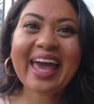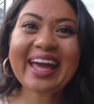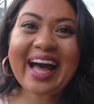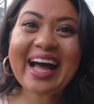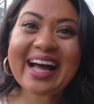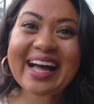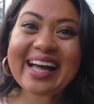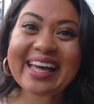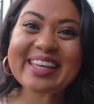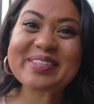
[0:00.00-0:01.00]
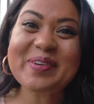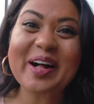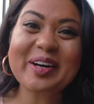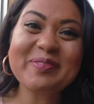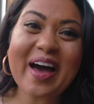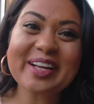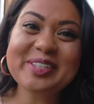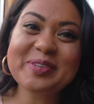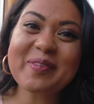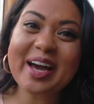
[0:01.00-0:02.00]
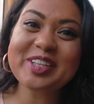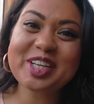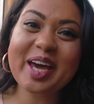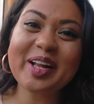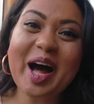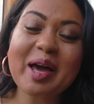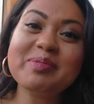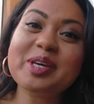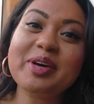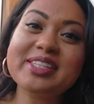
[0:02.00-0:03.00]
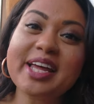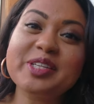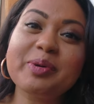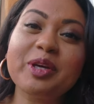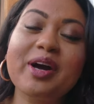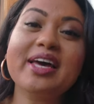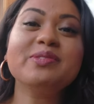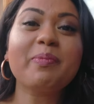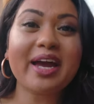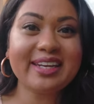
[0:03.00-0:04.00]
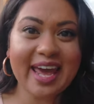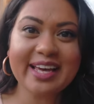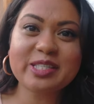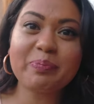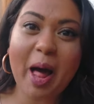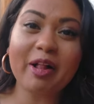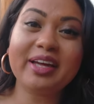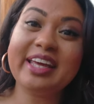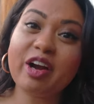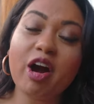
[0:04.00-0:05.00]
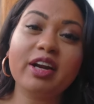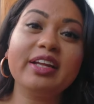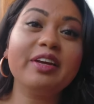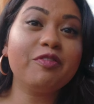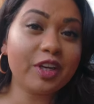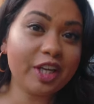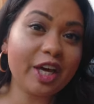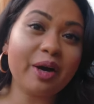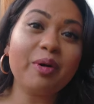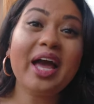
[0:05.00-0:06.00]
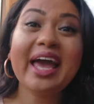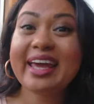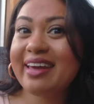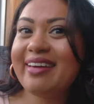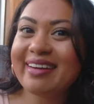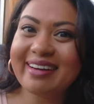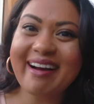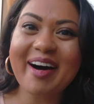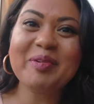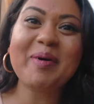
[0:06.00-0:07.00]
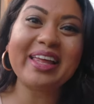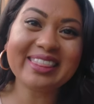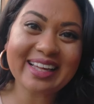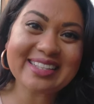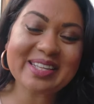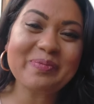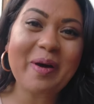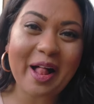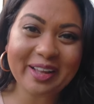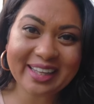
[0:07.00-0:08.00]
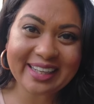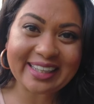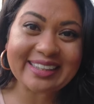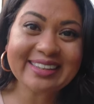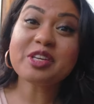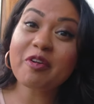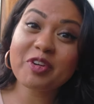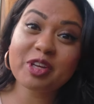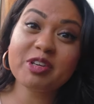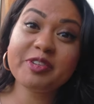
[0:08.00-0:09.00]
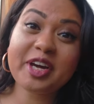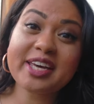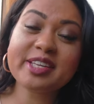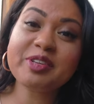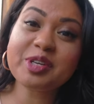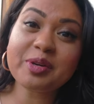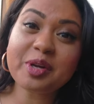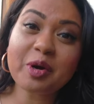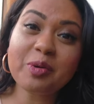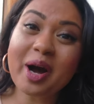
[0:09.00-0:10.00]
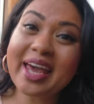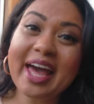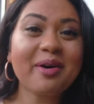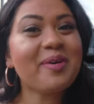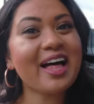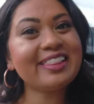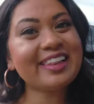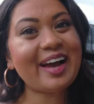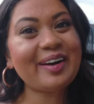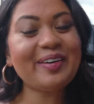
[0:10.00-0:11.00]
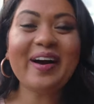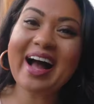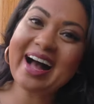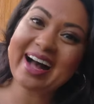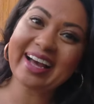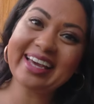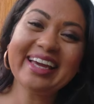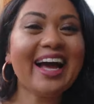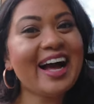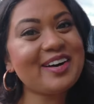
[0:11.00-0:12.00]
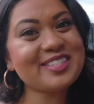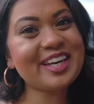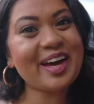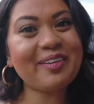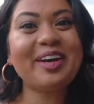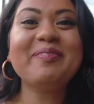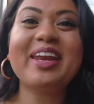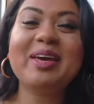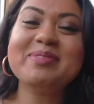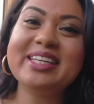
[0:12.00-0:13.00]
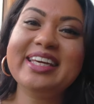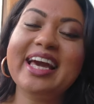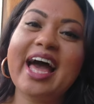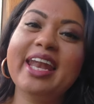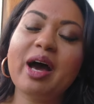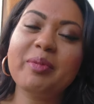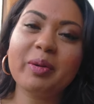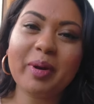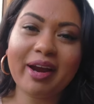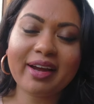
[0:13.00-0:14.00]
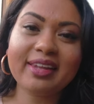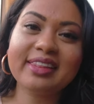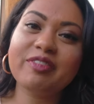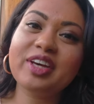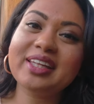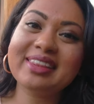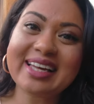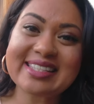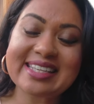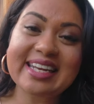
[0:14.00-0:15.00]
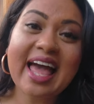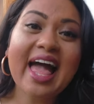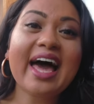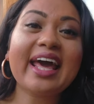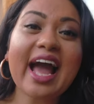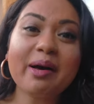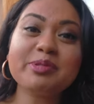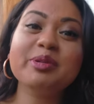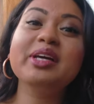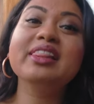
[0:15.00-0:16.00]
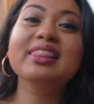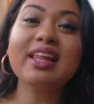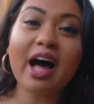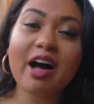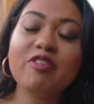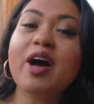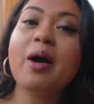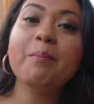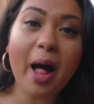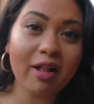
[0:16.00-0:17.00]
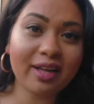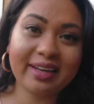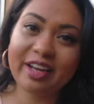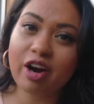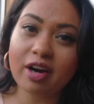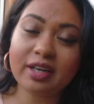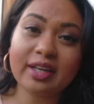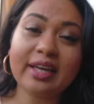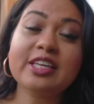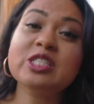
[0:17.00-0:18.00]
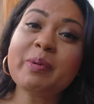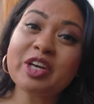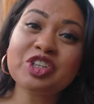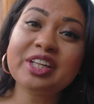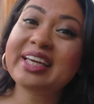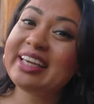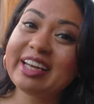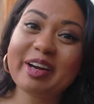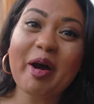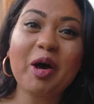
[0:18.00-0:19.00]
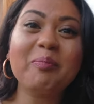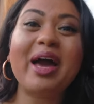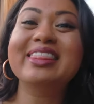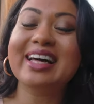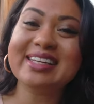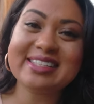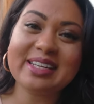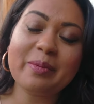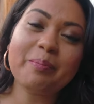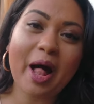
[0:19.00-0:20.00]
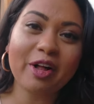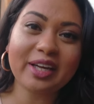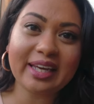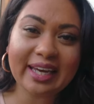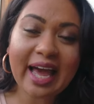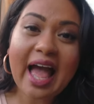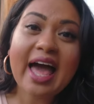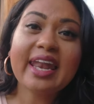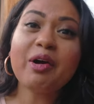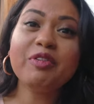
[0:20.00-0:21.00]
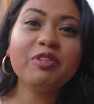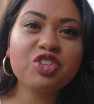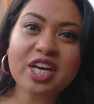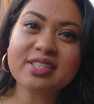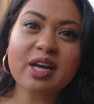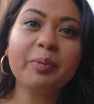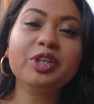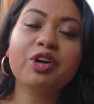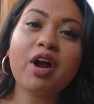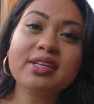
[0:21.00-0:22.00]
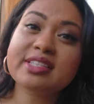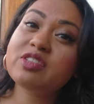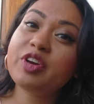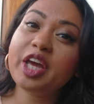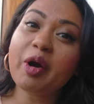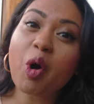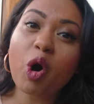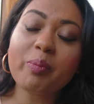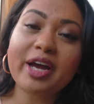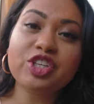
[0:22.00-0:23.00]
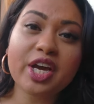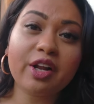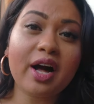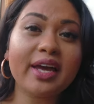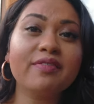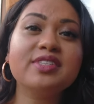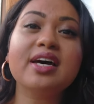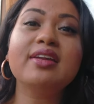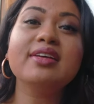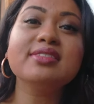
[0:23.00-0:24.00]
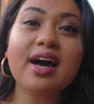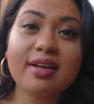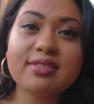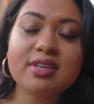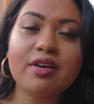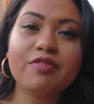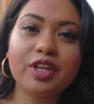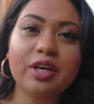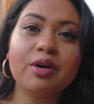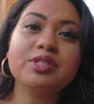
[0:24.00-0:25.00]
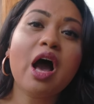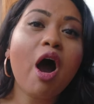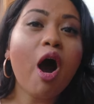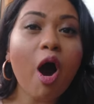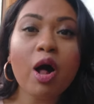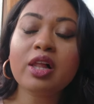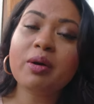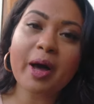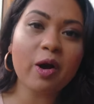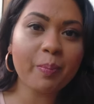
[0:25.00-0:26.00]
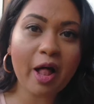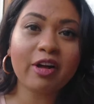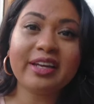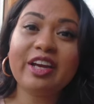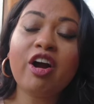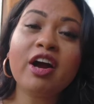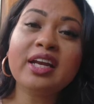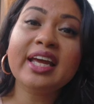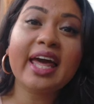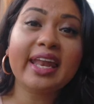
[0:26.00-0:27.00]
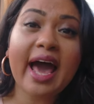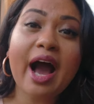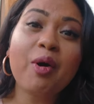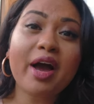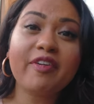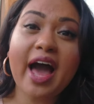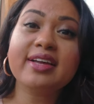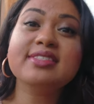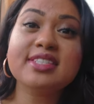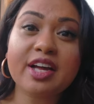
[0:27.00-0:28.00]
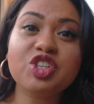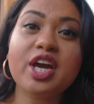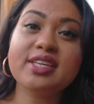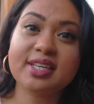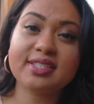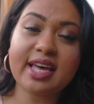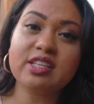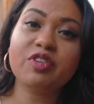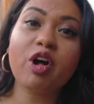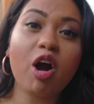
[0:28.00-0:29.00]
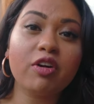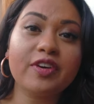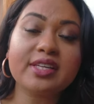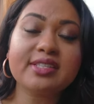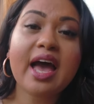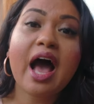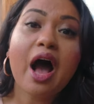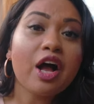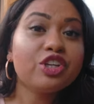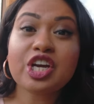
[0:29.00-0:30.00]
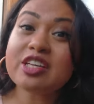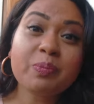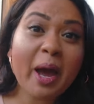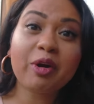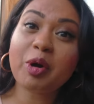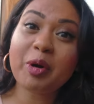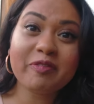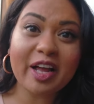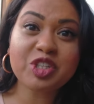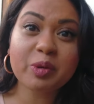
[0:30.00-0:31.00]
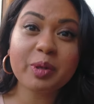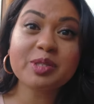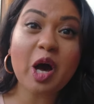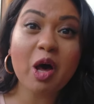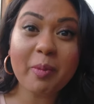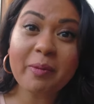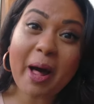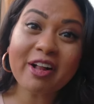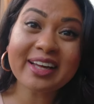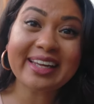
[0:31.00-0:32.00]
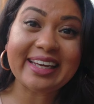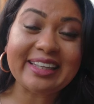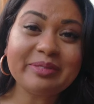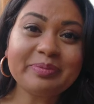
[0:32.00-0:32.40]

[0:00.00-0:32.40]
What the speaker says: Hey guys, welcome back to my channel. I'm so excited to bring you guys my next balcony gardening video here on my London balcony. So for those of you guys that don't know who I am, hello, hi, how's it going? My name's Anika and I'm an American living in London and I absolutely love balcony gardening, especially here on my London balcony. Now, if you've just stumbled across this video or my channel, I have done tons of videos all about balcony gardening and how I've had such a successful harvest just by growing vegetables on my balcony.